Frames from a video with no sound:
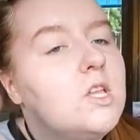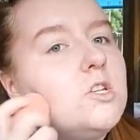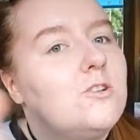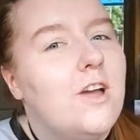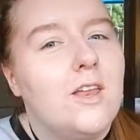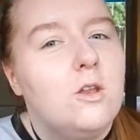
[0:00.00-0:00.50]

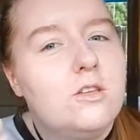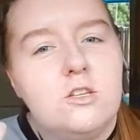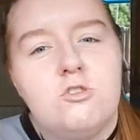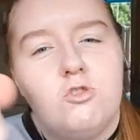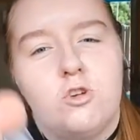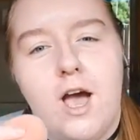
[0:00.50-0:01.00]
Try not to
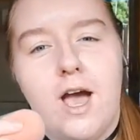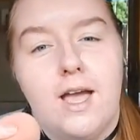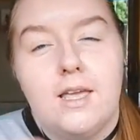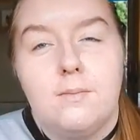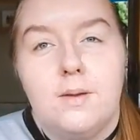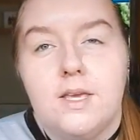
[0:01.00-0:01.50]

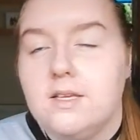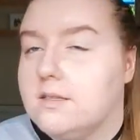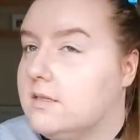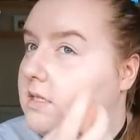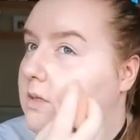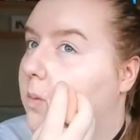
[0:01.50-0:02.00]
drag
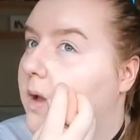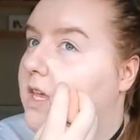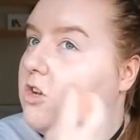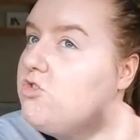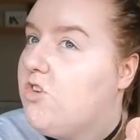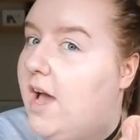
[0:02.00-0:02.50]
because when
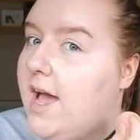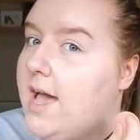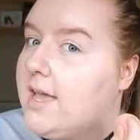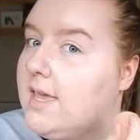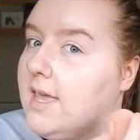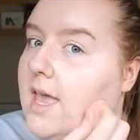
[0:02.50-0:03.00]
you
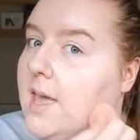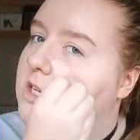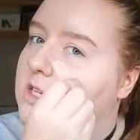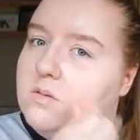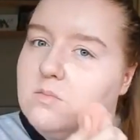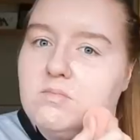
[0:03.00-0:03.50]
drag it
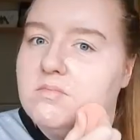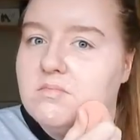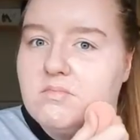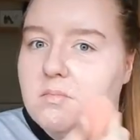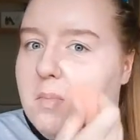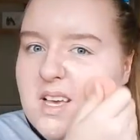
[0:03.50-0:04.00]
just
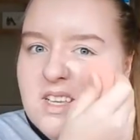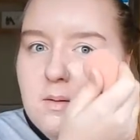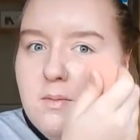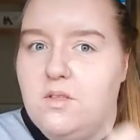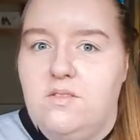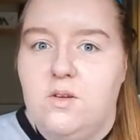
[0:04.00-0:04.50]
picks
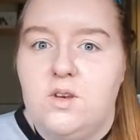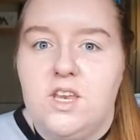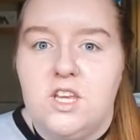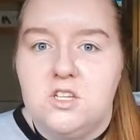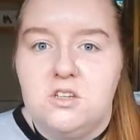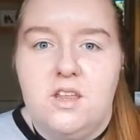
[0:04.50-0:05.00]
up all the
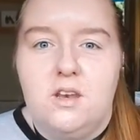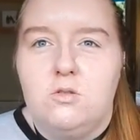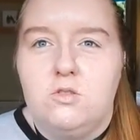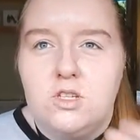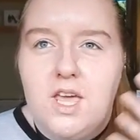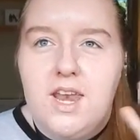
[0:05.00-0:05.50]
foundation and it'll
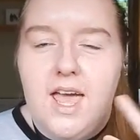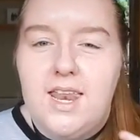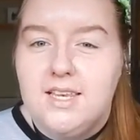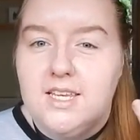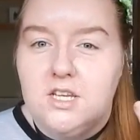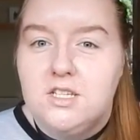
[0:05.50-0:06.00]
just kind of
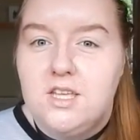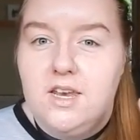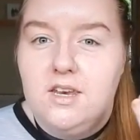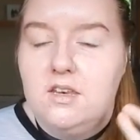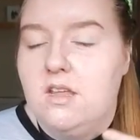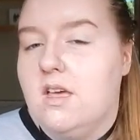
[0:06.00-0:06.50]
irritate your
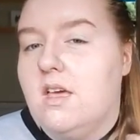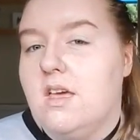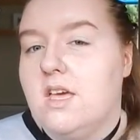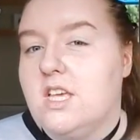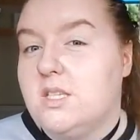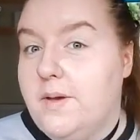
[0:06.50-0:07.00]
skin,
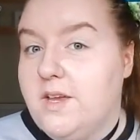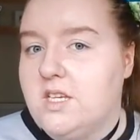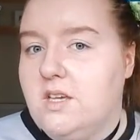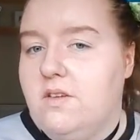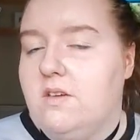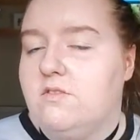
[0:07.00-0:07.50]
especially
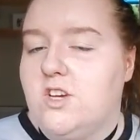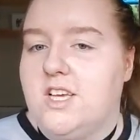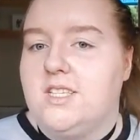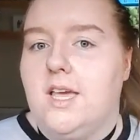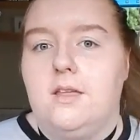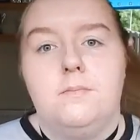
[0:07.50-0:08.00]
if you have dry
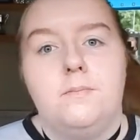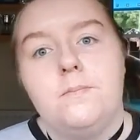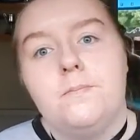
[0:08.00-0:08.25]
skin.